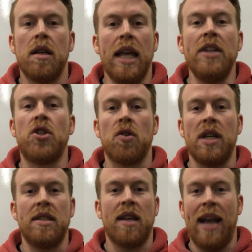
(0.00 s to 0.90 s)

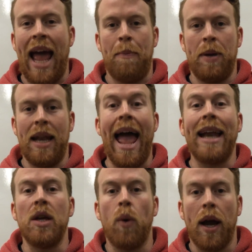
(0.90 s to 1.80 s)
injuries can happen
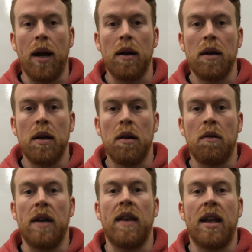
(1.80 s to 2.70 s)
anywhere, right?